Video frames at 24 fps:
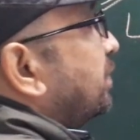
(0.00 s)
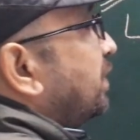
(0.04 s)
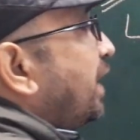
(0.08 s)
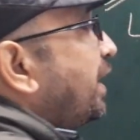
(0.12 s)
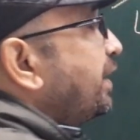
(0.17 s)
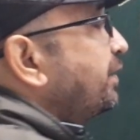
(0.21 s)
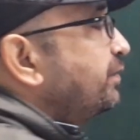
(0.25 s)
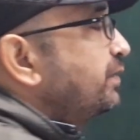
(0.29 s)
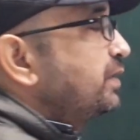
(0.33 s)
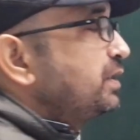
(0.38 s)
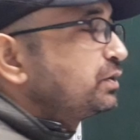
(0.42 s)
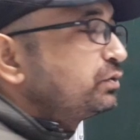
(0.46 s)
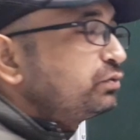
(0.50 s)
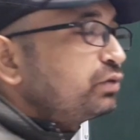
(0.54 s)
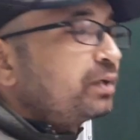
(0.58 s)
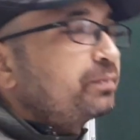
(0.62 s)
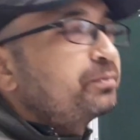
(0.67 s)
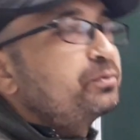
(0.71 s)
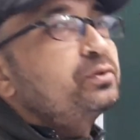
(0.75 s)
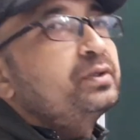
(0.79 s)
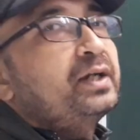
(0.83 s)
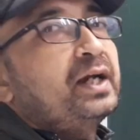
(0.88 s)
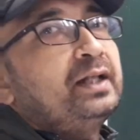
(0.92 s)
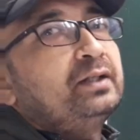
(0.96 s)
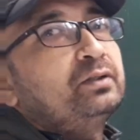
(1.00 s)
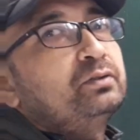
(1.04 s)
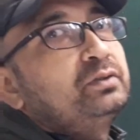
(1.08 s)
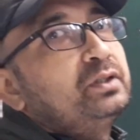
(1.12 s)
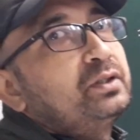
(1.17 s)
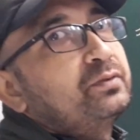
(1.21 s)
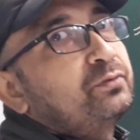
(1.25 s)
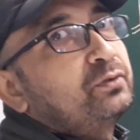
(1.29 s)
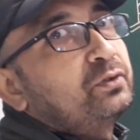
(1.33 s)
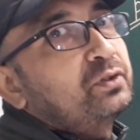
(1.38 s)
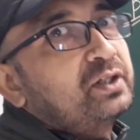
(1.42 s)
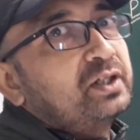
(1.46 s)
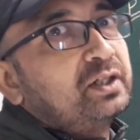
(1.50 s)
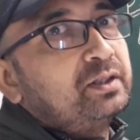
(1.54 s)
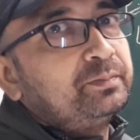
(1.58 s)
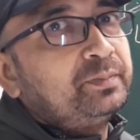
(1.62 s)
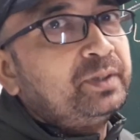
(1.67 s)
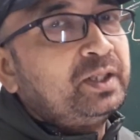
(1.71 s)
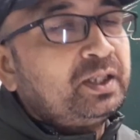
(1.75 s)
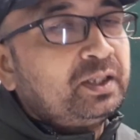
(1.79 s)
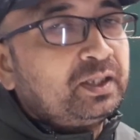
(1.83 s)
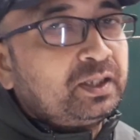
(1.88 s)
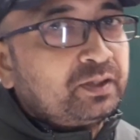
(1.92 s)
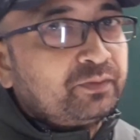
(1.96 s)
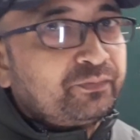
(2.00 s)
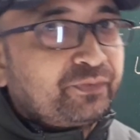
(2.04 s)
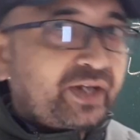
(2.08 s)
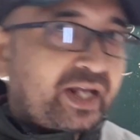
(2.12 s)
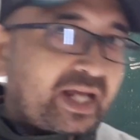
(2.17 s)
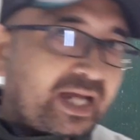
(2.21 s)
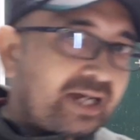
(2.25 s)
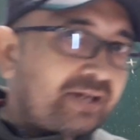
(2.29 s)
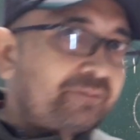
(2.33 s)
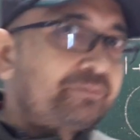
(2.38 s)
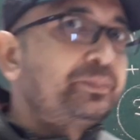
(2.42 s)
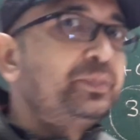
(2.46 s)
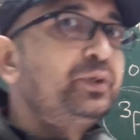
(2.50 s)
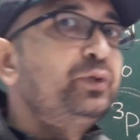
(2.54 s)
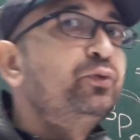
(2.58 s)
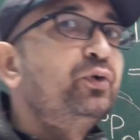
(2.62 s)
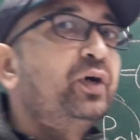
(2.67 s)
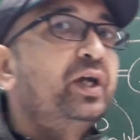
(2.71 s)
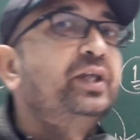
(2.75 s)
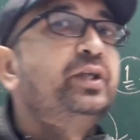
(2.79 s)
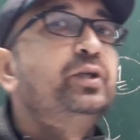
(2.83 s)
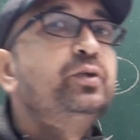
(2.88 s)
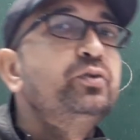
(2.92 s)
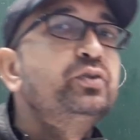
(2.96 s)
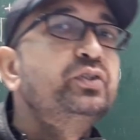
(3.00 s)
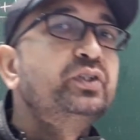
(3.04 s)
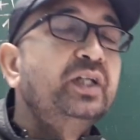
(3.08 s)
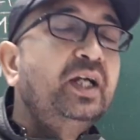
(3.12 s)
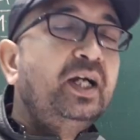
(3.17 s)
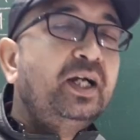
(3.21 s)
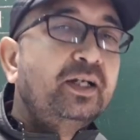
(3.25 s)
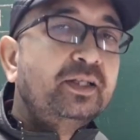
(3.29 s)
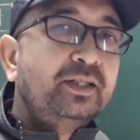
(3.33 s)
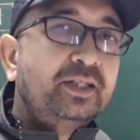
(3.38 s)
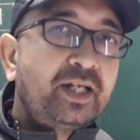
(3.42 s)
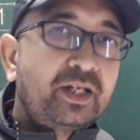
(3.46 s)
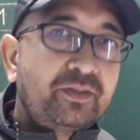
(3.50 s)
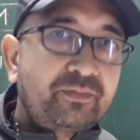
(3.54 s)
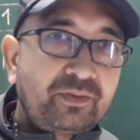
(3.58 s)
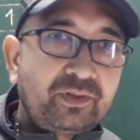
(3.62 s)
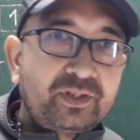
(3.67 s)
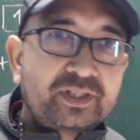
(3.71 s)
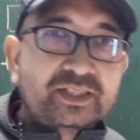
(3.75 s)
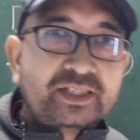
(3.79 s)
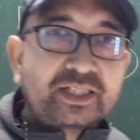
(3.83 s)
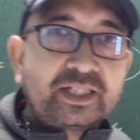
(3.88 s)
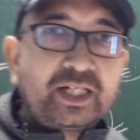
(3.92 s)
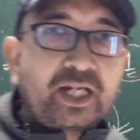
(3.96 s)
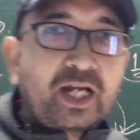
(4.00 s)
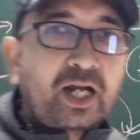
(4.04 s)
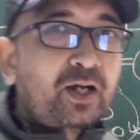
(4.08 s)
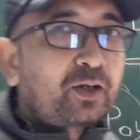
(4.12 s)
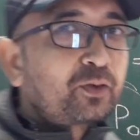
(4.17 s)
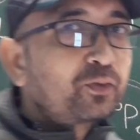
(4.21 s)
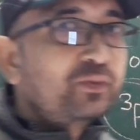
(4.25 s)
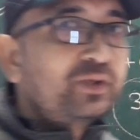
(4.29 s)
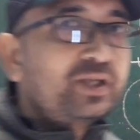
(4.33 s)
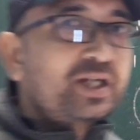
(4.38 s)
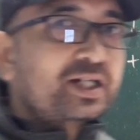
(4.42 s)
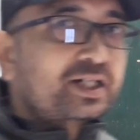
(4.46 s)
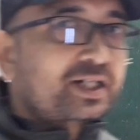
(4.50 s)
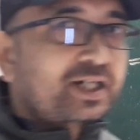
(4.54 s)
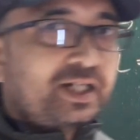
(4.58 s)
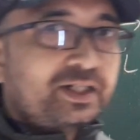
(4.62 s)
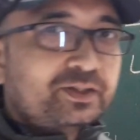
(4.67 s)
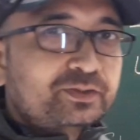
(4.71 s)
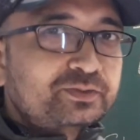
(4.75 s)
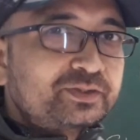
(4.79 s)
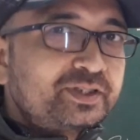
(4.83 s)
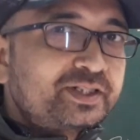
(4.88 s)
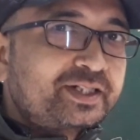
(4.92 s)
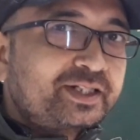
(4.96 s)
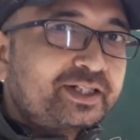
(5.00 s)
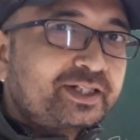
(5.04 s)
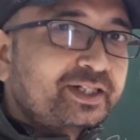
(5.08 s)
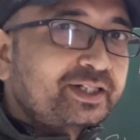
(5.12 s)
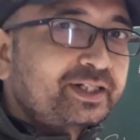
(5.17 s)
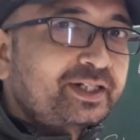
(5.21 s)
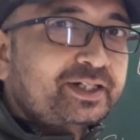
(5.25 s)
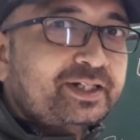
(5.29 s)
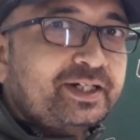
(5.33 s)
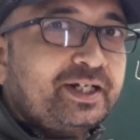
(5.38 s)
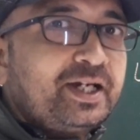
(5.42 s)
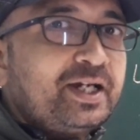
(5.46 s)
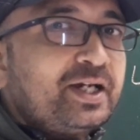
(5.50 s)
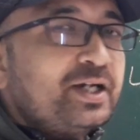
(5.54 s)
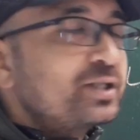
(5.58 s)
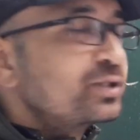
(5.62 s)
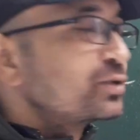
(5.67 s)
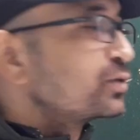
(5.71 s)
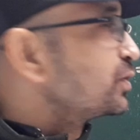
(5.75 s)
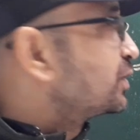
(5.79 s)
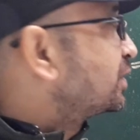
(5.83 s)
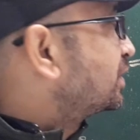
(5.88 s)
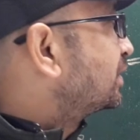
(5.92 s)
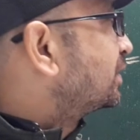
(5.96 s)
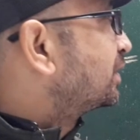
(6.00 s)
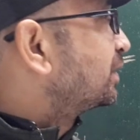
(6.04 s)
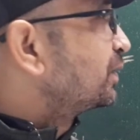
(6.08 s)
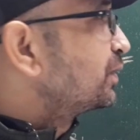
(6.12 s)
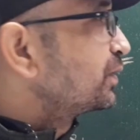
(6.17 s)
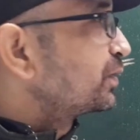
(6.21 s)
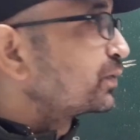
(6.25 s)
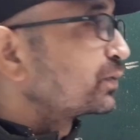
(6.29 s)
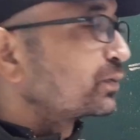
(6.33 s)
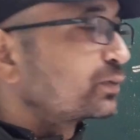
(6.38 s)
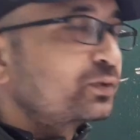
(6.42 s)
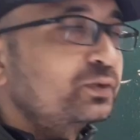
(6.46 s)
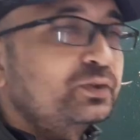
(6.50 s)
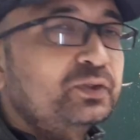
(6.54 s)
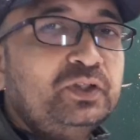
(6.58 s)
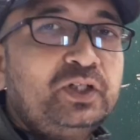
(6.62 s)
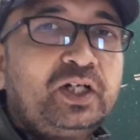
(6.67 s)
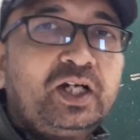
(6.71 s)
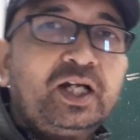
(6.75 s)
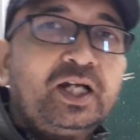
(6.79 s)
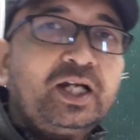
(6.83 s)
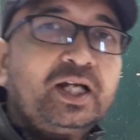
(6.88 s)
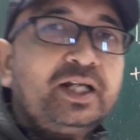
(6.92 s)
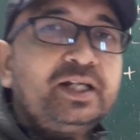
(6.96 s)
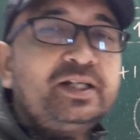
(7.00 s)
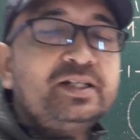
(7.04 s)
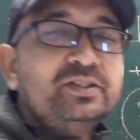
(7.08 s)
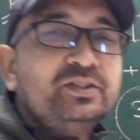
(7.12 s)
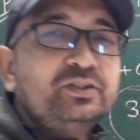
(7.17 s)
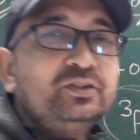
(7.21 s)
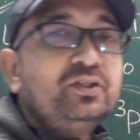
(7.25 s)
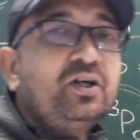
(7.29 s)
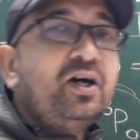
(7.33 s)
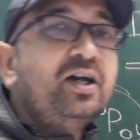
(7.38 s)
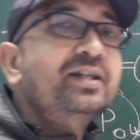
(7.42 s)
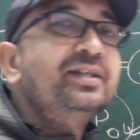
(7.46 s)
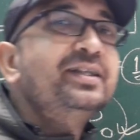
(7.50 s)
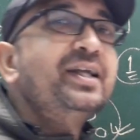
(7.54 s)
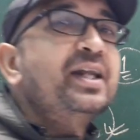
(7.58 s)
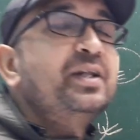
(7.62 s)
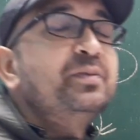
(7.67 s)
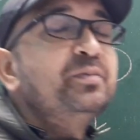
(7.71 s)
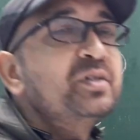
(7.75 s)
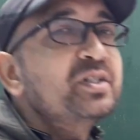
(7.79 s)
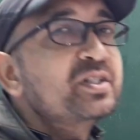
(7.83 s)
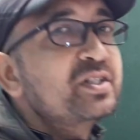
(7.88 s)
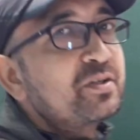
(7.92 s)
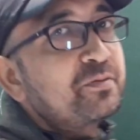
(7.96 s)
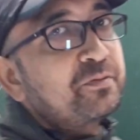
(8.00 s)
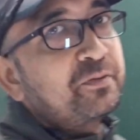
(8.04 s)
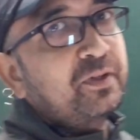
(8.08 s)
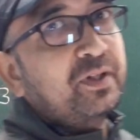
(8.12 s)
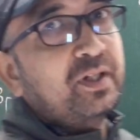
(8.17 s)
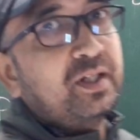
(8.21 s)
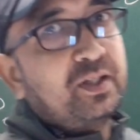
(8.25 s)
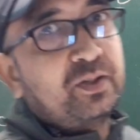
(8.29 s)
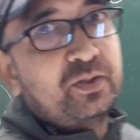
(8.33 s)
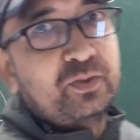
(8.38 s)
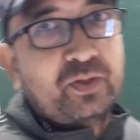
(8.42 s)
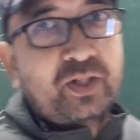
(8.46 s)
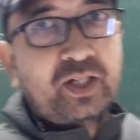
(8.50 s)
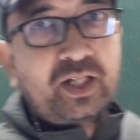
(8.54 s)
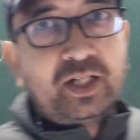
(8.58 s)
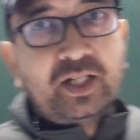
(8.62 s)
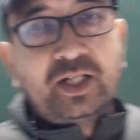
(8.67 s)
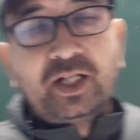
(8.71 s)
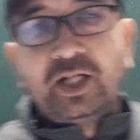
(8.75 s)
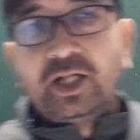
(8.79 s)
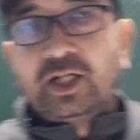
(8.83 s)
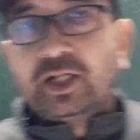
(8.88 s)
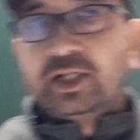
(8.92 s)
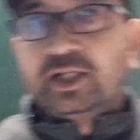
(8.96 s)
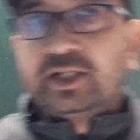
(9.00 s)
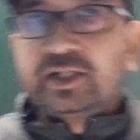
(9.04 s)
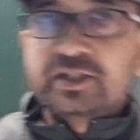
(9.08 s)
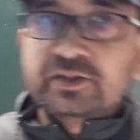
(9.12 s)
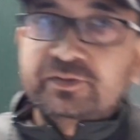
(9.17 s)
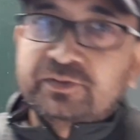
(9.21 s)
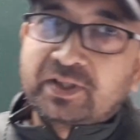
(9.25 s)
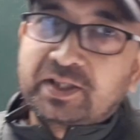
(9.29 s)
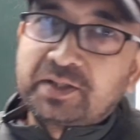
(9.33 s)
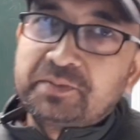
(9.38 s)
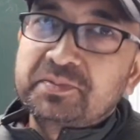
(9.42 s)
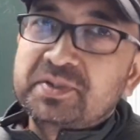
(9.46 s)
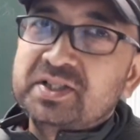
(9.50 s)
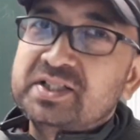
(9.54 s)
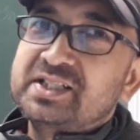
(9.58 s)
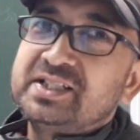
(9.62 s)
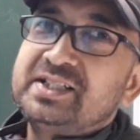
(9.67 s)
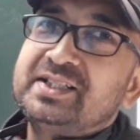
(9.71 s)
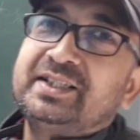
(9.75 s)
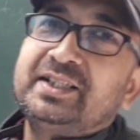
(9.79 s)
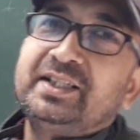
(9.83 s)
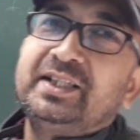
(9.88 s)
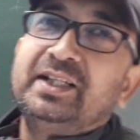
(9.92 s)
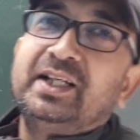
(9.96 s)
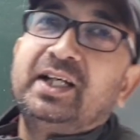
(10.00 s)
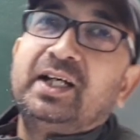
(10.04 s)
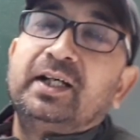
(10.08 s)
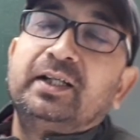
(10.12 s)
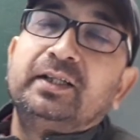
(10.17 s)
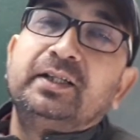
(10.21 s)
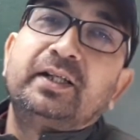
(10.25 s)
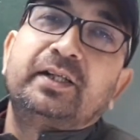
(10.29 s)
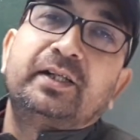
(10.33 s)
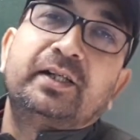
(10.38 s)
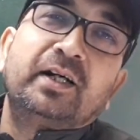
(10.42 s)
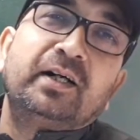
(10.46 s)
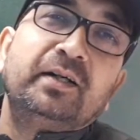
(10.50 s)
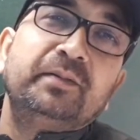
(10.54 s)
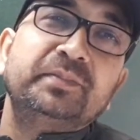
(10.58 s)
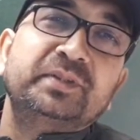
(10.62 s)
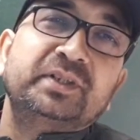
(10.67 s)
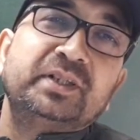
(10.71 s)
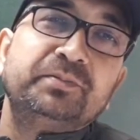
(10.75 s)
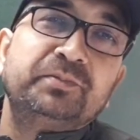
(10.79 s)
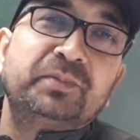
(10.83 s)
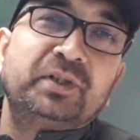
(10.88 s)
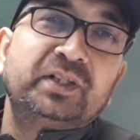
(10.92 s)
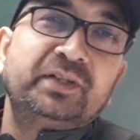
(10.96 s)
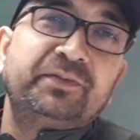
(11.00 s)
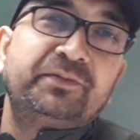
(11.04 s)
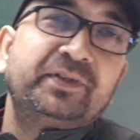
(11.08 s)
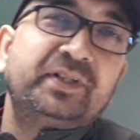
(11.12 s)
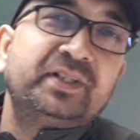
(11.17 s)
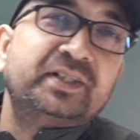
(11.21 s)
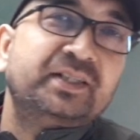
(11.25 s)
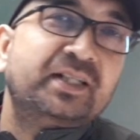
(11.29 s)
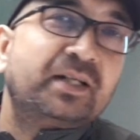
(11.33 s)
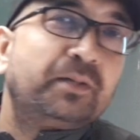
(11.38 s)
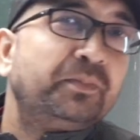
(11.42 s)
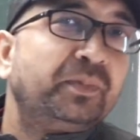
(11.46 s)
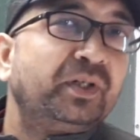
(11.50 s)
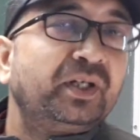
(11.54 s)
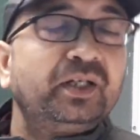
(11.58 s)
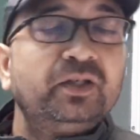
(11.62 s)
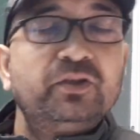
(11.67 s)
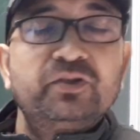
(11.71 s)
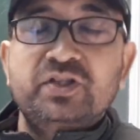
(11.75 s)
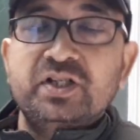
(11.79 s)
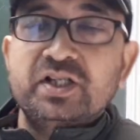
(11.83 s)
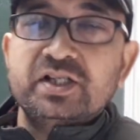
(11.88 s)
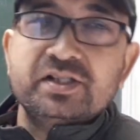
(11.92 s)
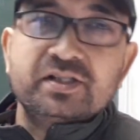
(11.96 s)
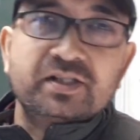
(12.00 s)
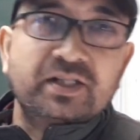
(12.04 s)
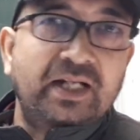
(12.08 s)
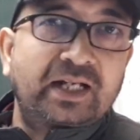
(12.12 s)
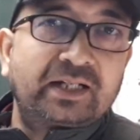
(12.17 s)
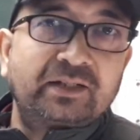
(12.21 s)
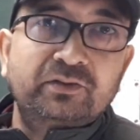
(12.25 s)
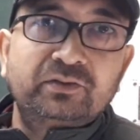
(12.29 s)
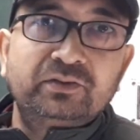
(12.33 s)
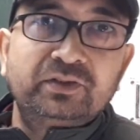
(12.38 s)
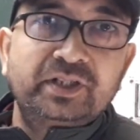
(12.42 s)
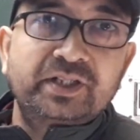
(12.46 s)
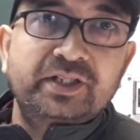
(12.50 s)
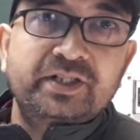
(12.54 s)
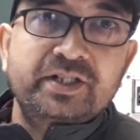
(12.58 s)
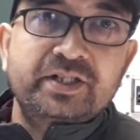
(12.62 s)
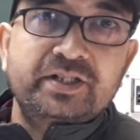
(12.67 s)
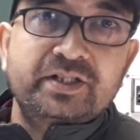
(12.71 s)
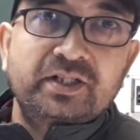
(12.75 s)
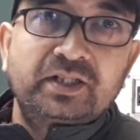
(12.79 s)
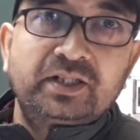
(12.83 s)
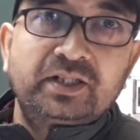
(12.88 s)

Likewise we have to calculate for term. We have PYQs, there we'll see how we are calculating, correct? So it is not that much difficult, okay. It is very much easy. The term symbol, if it is coming, you just calculate it,